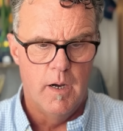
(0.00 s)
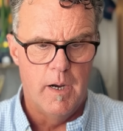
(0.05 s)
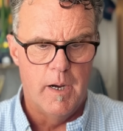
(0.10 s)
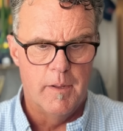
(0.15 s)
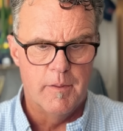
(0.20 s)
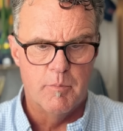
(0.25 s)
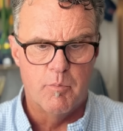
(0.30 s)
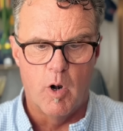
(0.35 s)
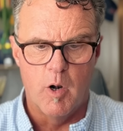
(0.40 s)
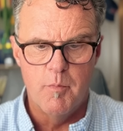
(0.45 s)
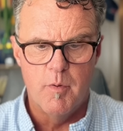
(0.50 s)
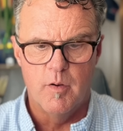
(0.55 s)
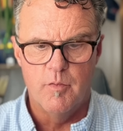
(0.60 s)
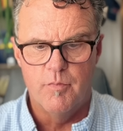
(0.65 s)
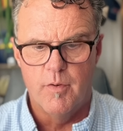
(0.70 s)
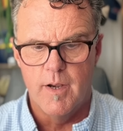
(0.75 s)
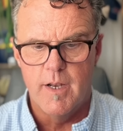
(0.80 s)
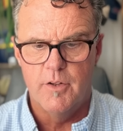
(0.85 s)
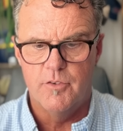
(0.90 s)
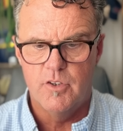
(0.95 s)
uh, the
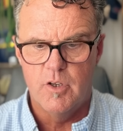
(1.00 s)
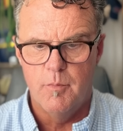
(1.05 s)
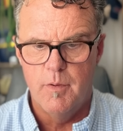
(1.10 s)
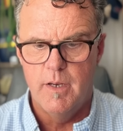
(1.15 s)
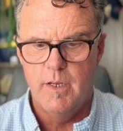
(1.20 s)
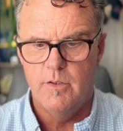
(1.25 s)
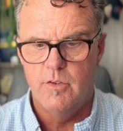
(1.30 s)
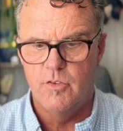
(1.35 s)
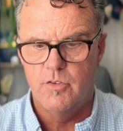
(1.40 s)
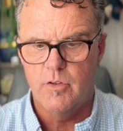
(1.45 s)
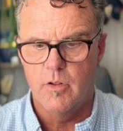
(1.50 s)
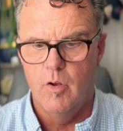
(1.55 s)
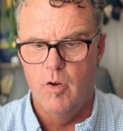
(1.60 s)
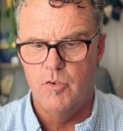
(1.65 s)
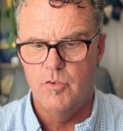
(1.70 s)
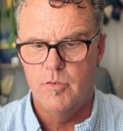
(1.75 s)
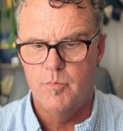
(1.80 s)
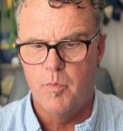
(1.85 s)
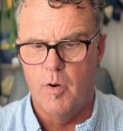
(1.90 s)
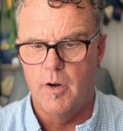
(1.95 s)
Parliamentary Finance Committee
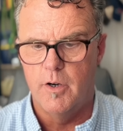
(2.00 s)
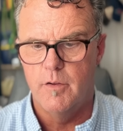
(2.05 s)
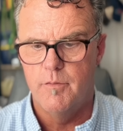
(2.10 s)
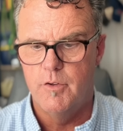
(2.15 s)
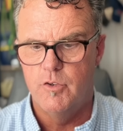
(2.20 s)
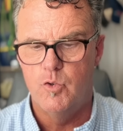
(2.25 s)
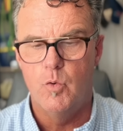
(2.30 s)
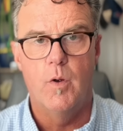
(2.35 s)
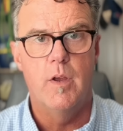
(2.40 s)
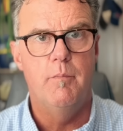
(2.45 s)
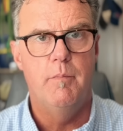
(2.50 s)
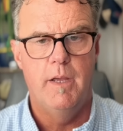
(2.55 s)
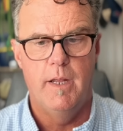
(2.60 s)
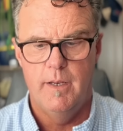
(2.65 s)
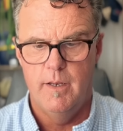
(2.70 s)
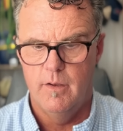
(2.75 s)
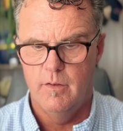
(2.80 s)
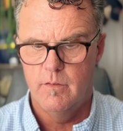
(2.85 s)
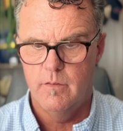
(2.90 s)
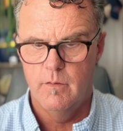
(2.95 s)
disclosed part of the joint
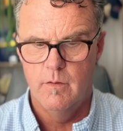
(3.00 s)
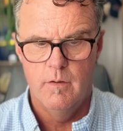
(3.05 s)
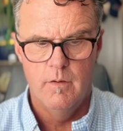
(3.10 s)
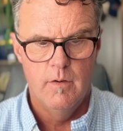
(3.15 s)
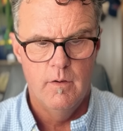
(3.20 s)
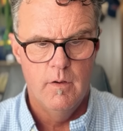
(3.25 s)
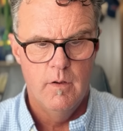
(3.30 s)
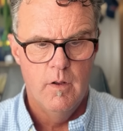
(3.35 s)
meetings